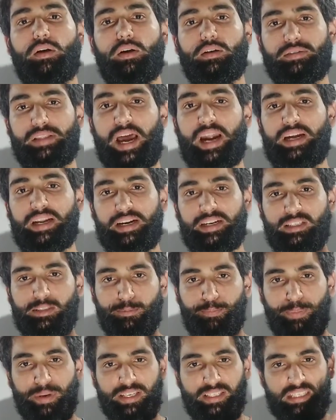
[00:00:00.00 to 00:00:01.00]
that it
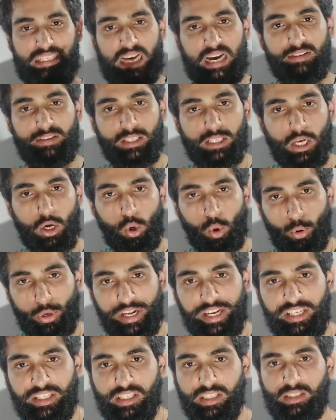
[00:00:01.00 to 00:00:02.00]
preserves the
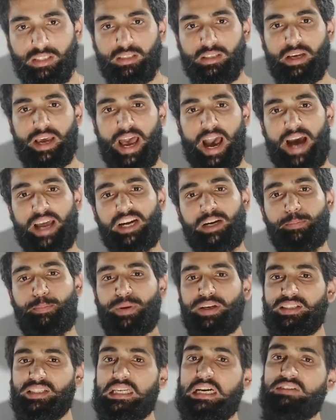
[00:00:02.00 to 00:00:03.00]
origin and it
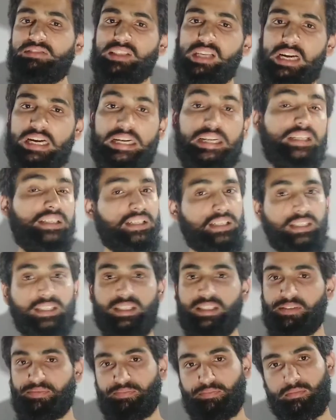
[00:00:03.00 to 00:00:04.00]
preserves the
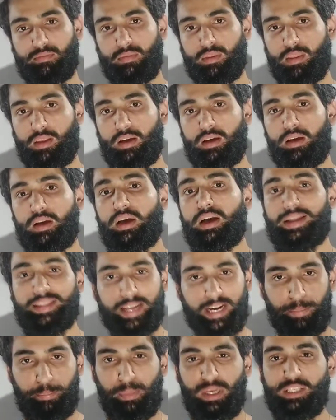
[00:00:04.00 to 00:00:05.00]
distance.
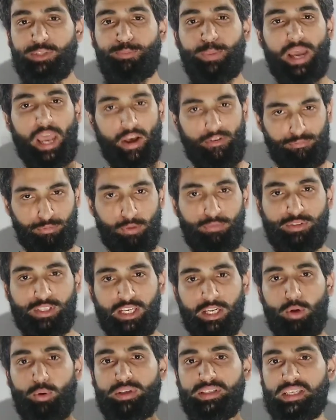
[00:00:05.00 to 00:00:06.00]
That means my f of
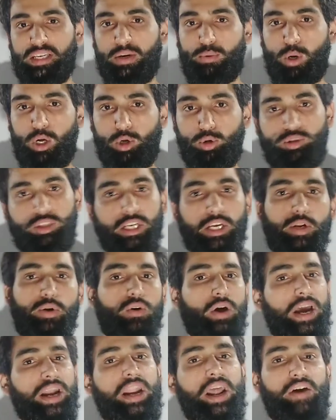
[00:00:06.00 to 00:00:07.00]
0 is equal to 0
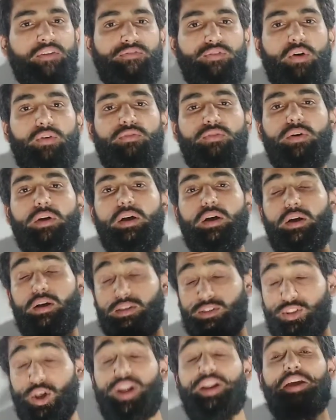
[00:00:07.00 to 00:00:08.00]
and
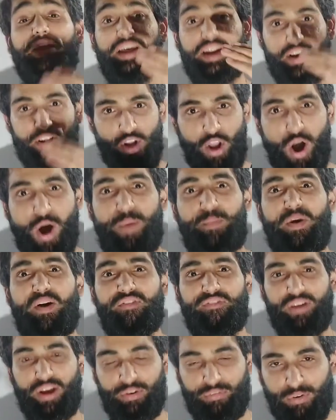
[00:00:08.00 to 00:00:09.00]
norm of
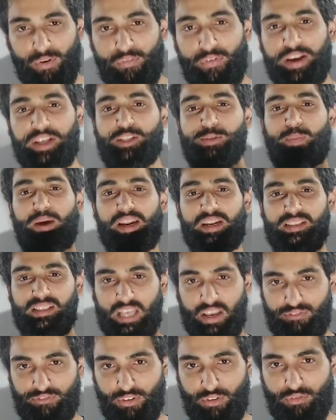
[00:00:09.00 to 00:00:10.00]
f of x minus
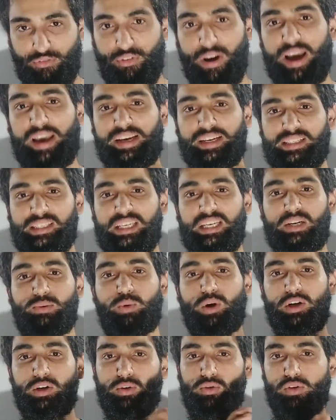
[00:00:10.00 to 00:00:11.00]
f of y is
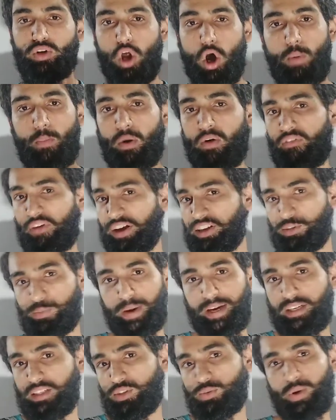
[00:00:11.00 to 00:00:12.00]
equal to norm of x
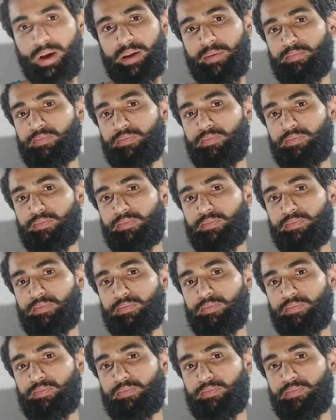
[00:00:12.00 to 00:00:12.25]
minus y.